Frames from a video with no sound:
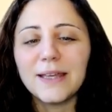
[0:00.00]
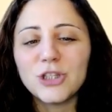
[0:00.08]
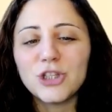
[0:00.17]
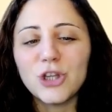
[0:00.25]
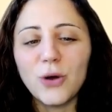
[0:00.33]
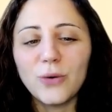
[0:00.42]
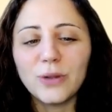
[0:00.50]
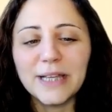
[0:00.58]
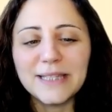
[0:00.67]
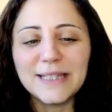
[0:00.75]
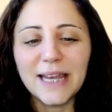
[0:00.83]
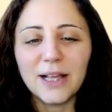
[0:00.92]
So
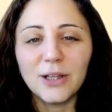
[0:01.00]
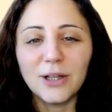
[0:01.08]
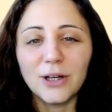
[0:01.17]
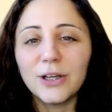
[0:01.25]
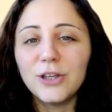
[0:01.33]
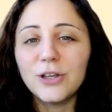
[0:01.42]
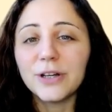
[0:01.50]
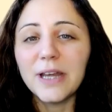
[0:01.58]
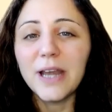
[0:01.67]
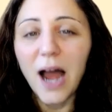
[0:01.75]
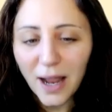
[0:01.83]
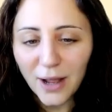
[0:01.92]
let's take a look. You're
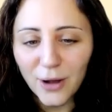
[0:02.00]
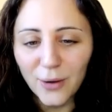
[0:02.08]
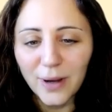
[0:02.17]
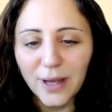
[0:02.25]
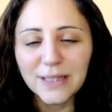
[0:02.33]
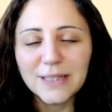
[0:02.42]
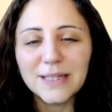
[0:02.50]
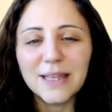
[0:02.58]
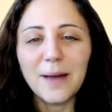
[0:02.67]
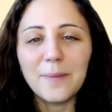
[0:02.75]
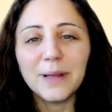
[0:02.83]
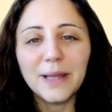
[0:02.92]
not going to
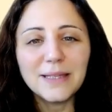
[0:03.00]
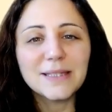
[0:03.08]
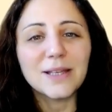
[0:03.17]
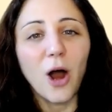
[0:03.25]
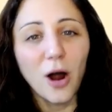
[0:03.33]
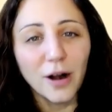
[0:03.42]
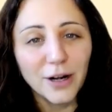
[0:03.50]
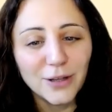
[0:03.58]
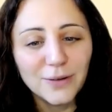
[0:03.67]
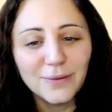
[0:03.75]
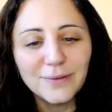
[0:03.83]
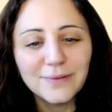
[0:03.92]
that place, are
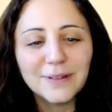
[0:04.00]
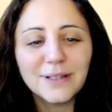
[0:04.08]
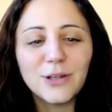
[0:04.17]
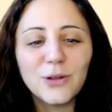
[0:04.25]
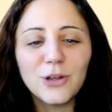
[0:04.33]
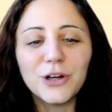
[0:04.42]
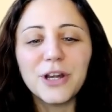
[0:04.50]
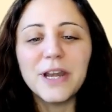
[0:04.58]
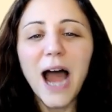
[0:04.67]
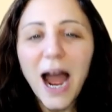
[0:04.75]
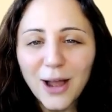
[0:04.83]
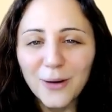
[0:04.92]
you? You're
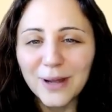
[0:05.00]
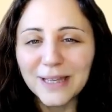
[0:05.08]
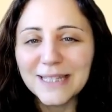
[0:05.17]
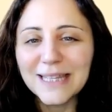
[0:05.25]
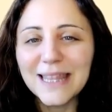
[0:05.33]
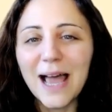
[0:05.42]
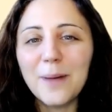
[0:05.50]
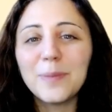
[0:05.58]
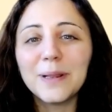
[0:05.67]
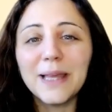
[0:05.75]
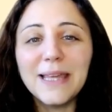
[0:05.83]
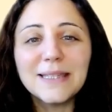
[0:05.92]
not going to
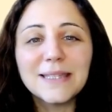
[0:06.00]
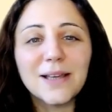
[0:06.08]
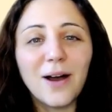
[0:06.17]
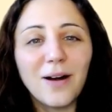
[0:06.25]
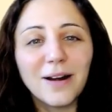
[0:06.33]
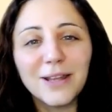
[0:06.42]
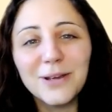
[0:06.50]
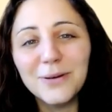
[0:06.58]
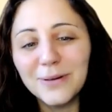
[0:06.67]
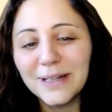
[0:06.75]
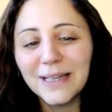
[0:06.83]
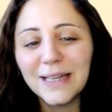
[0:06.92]
that place, are
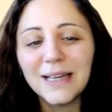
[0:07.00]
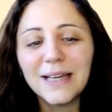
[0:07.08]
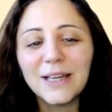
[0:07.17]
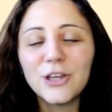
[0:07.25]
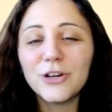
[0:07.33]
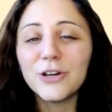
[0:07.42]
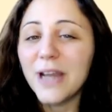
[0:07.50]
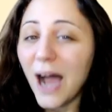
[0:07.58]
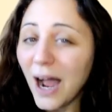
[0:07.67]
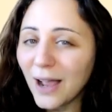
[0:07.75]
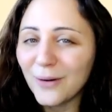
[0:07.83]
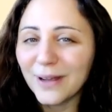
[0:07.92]
you? You're
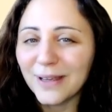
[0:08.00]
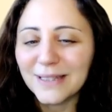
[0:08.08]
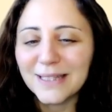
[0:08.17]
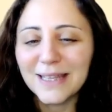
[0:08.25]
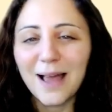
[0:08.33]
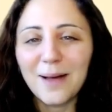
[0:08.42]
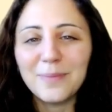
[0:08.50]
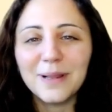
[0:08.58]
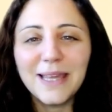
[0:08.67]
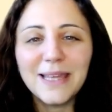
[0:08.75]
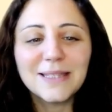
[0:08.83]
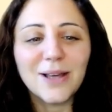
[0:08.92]
not going to that
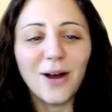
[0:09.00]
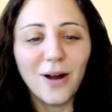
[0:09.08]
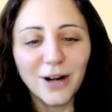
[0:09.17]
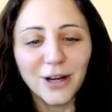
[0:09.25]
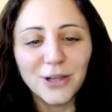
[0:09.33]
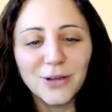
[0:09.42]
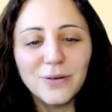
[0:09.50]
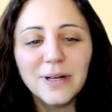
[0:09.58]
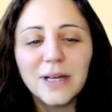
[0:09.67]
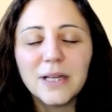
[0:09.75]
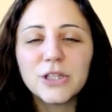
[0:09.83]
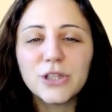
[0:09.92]
place, are you?
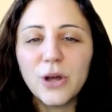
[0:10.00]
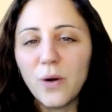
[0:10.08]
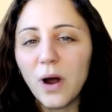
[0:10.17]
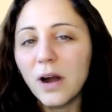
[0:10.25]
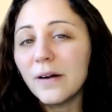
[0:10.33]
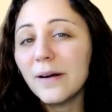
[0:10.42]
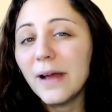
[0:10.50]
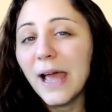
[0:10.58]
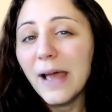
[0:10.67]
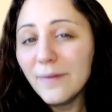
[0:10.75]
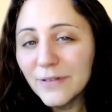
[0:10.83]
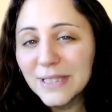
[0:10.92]
So our
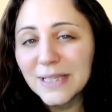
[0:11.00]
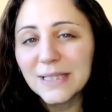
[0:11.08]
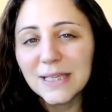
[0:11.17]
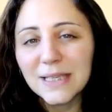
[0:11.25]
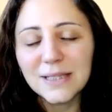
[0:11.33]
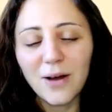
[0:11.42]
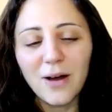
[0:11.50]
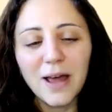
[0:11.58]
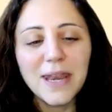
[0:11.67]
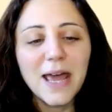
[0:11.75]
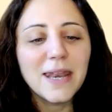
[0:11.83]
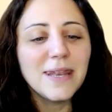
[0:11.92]
emphasis is
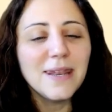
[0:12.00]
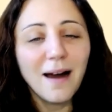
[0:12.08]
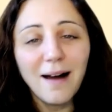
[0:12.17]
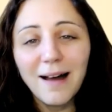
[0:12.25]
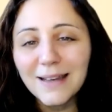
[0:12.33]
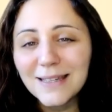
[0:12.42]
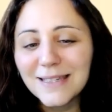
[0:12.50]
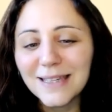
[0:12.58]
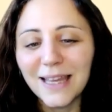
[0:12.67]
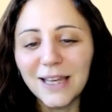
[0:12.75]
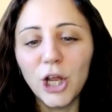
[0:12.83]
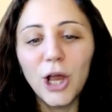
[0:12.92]
on not
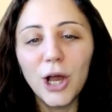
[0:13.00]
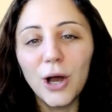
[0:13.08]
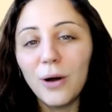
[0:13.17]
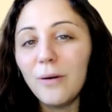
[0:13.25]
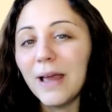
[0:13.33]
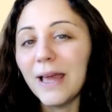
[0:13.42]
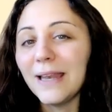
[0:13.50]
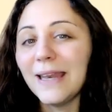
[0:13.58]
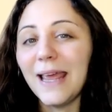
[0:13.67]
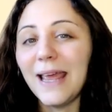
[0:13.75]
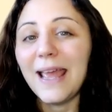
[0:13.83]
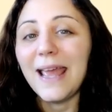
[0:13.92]
and go
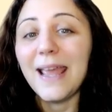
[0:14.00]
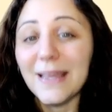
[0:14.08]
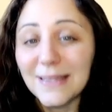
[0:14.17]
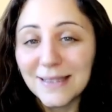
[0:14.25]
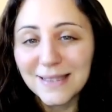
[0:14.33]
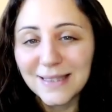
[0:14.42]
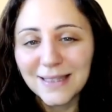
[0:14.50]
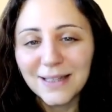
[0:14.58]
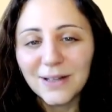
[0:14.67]
and ace,